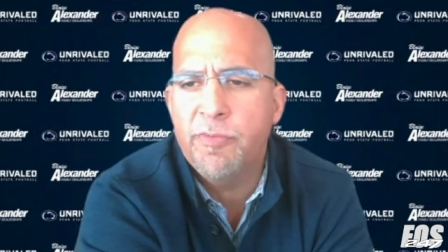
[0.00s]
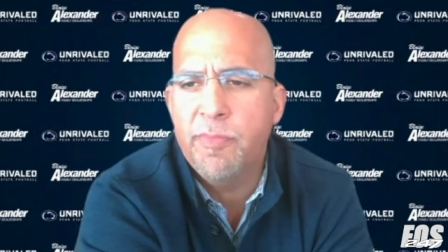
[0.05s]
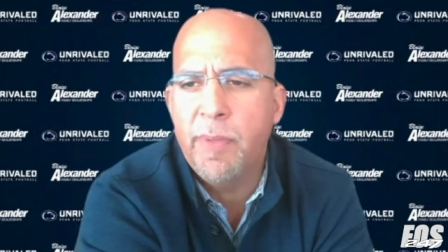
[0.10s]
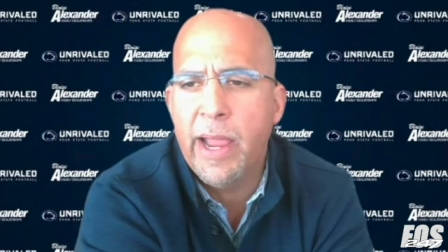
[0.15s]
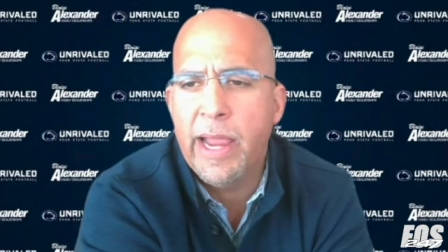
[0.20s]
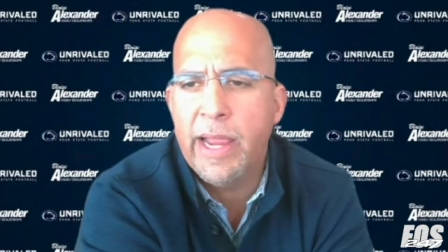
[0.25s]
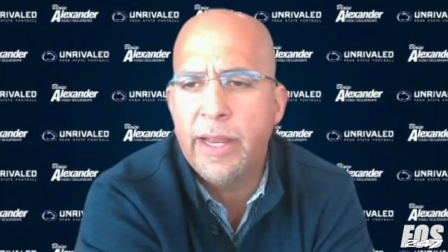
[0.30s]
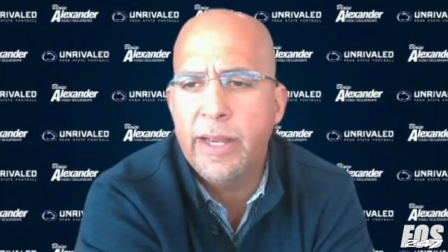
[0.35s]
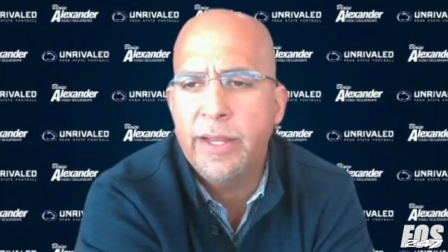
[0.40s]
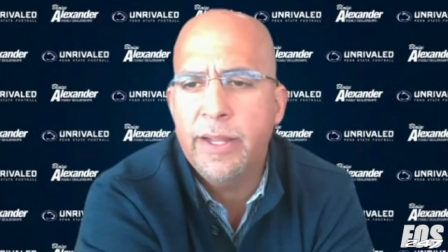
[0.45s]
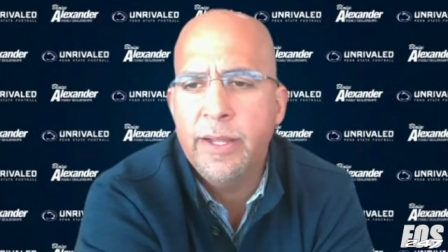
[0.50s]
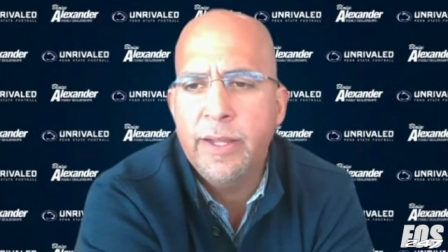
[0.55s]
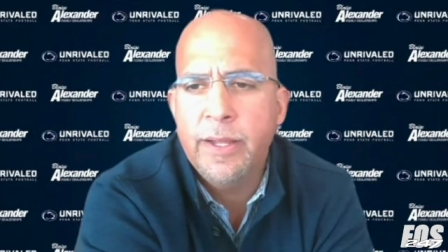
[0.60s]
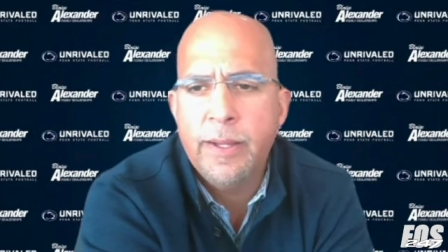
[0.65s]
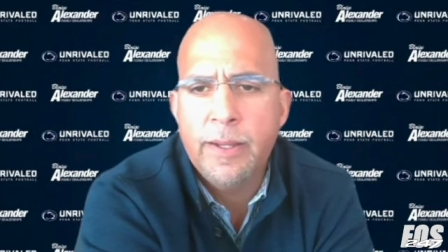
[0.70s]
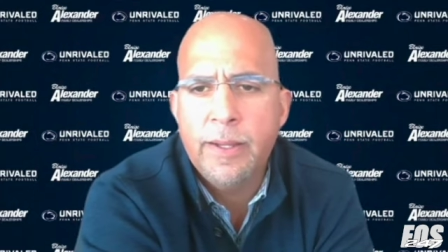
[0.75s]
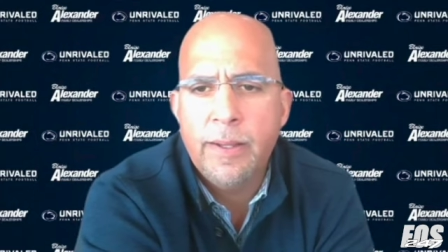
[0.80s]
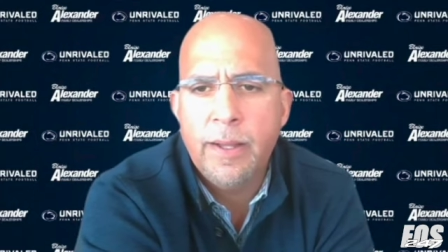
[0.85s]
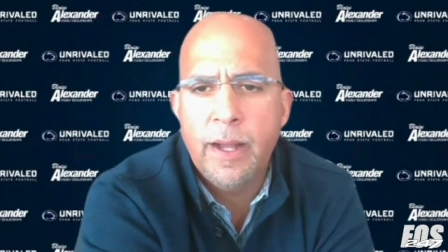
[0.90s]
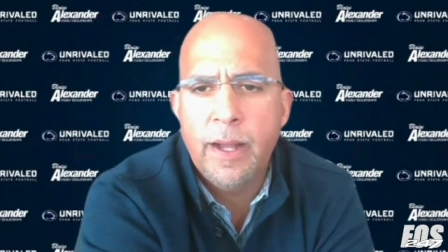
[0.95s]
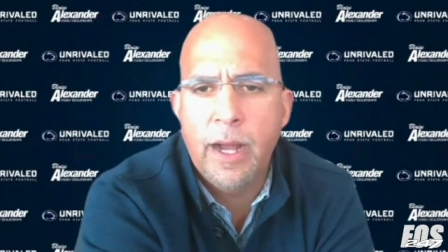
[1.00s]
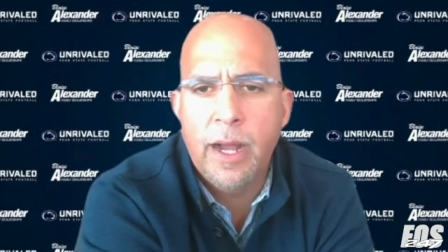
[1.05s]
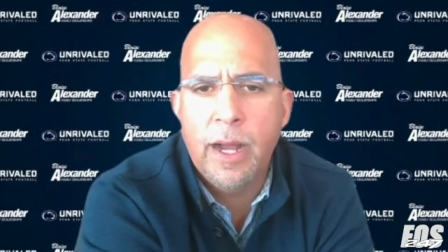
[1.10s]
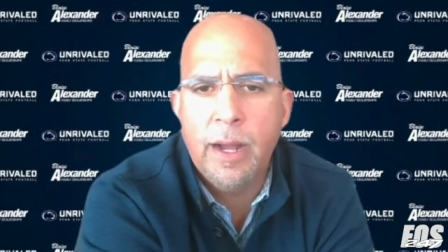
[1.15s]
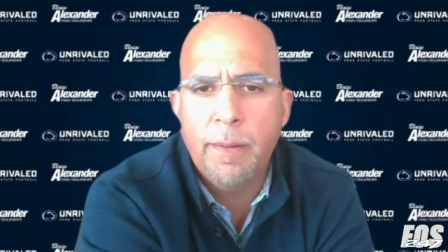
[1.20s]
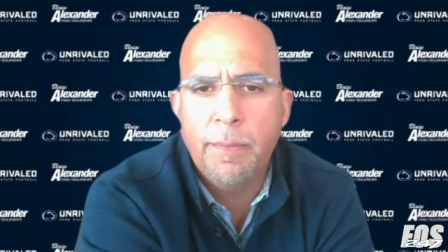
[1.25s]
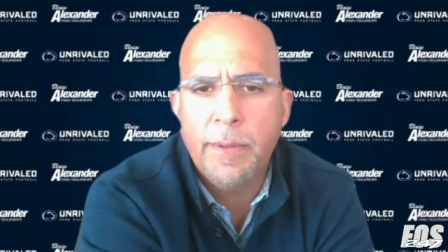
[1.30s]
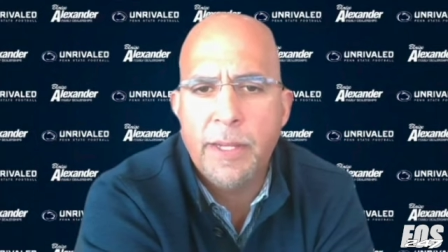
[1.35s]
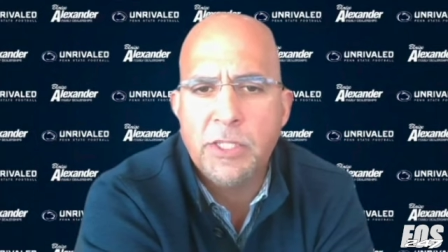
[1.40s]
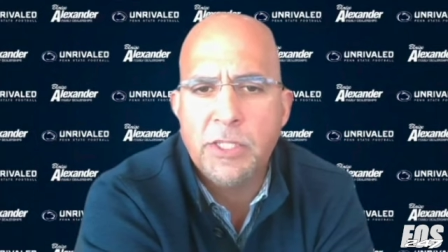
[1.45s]
made
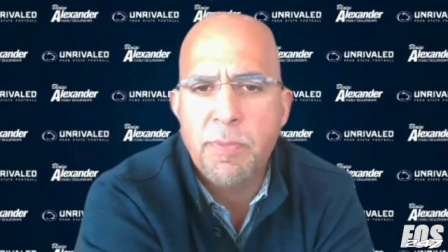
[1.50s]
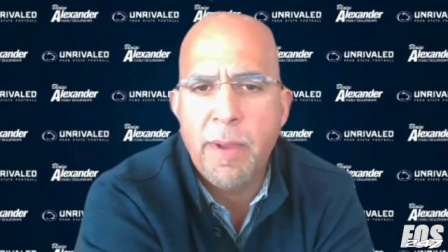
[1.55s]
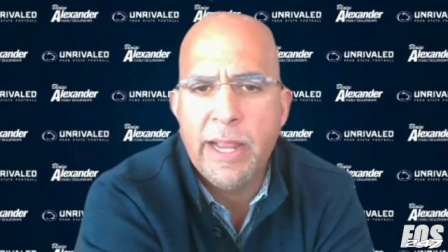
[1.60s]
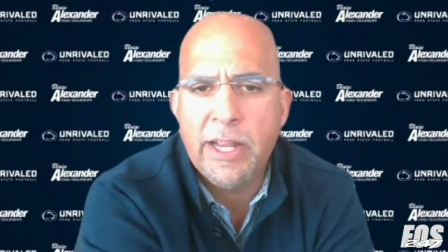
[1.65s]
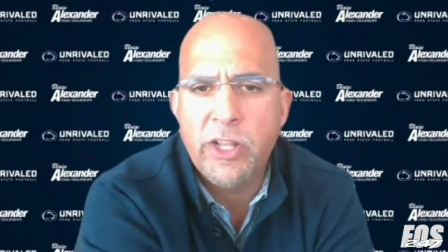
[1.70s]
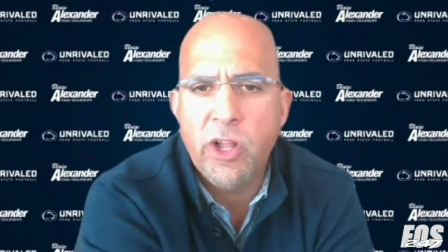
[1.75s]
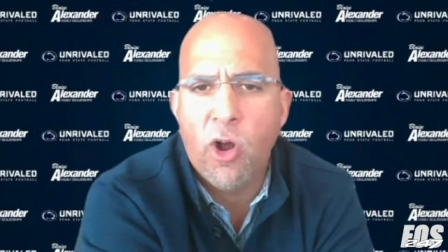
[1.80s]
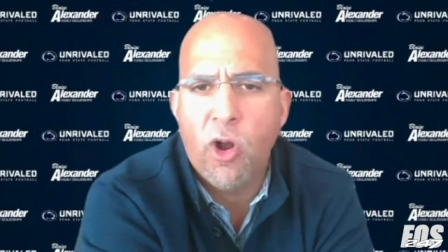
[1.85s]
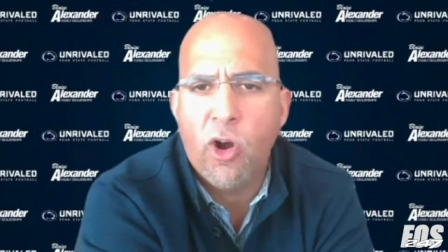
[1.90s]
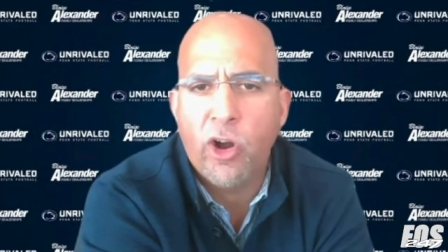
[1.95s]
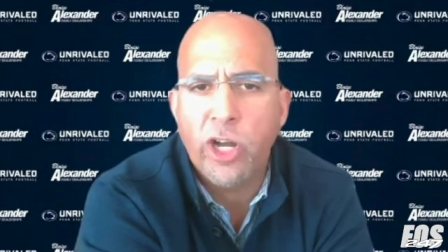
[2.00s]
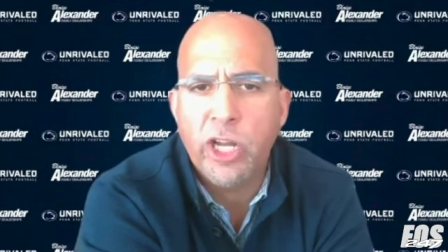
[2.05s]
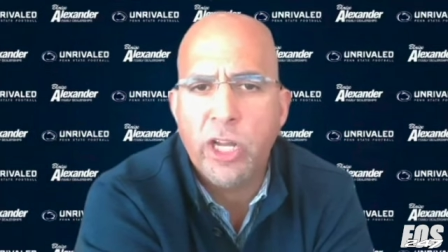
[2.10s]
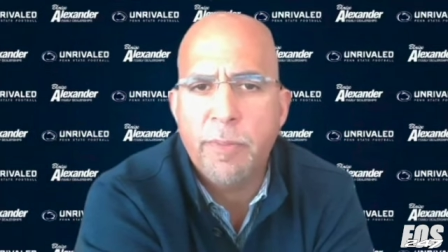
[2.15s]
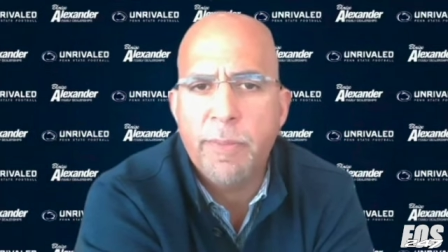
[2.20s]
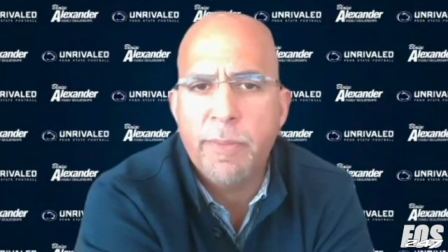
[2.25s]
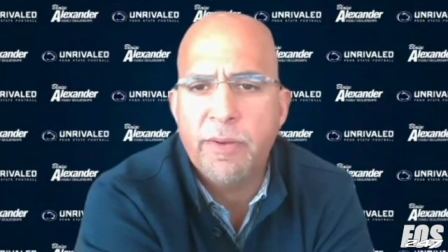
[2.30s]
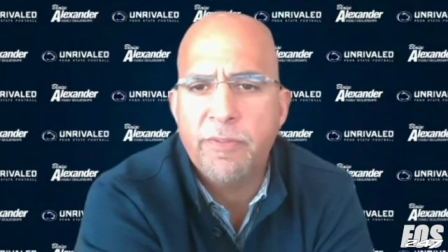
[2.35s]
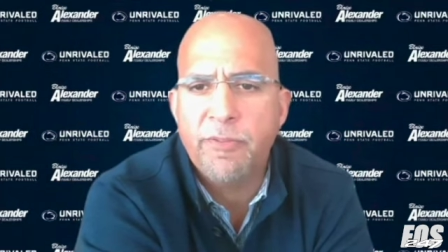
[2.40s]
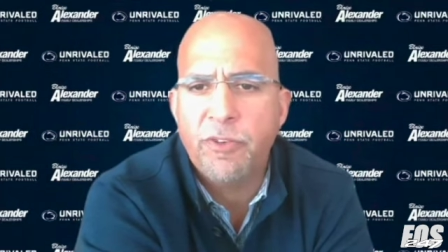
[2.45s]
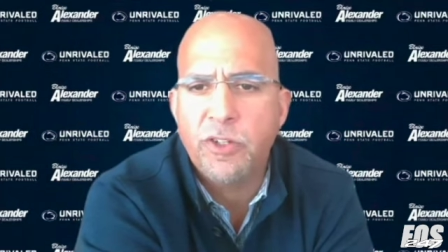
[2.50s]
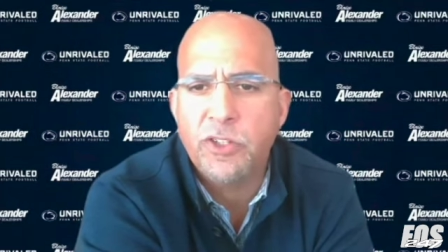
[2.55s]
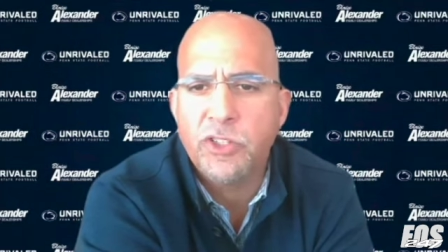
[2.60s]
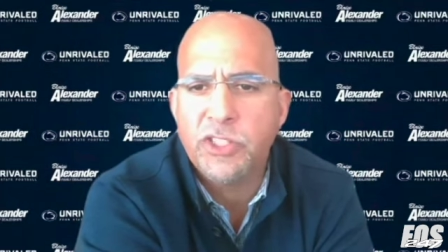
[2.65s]
has made the argument for